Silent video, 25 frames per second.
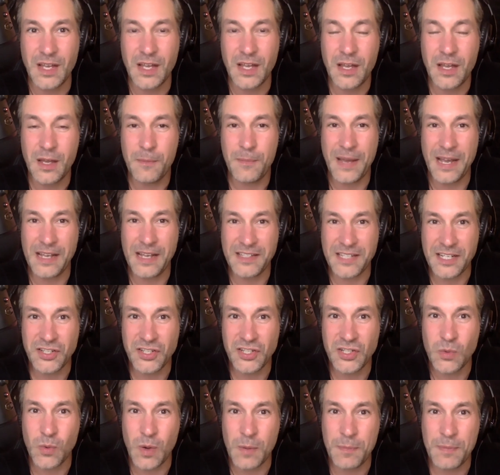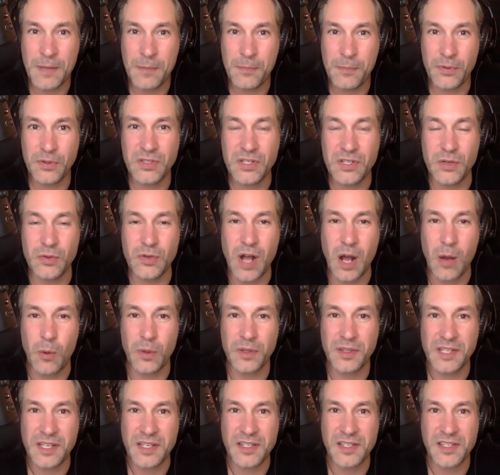Pay attention to what people do, not
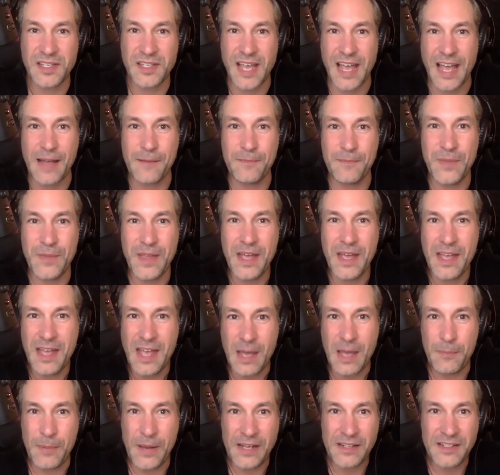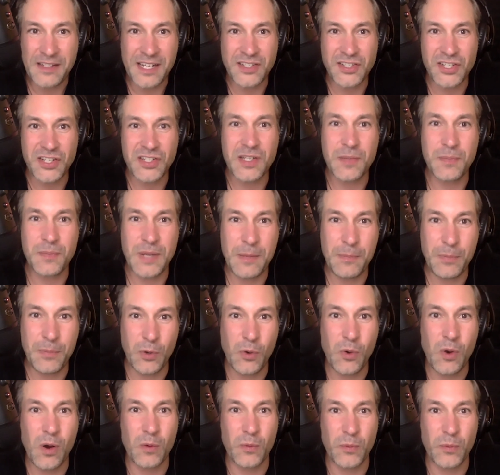what they say. And pay attention to people
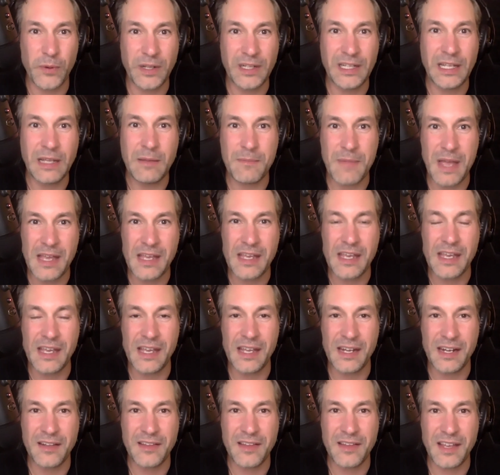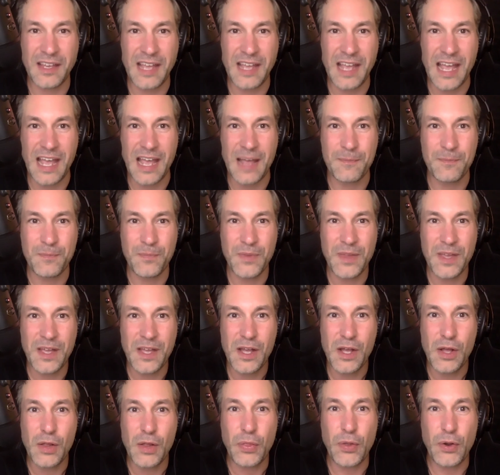who are really making it in the game.
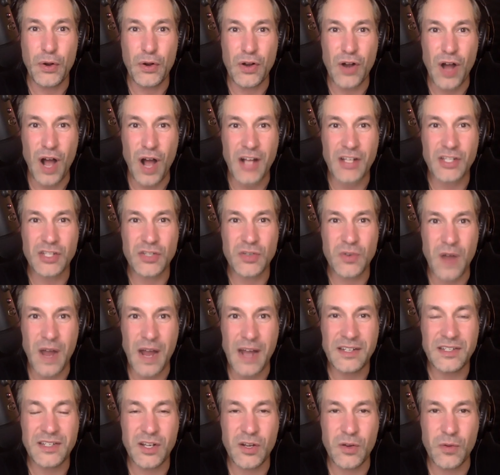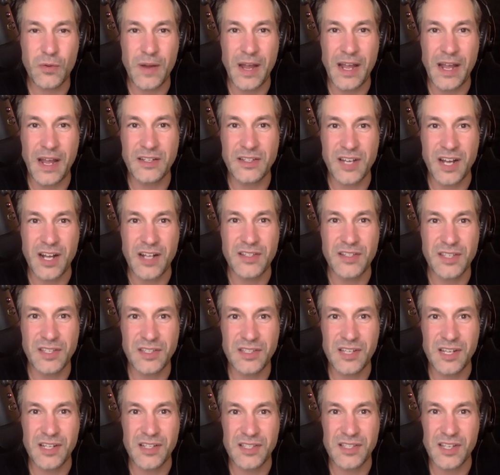They're not trying to create tons and
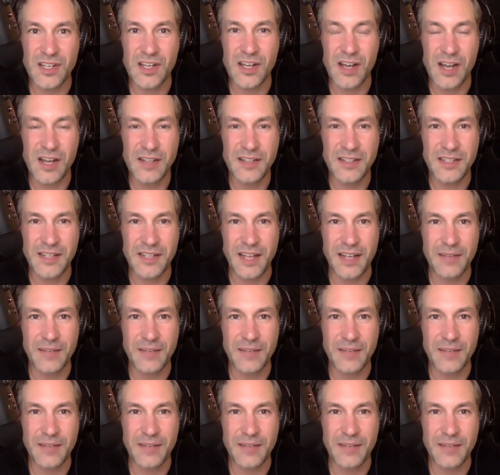tons of content.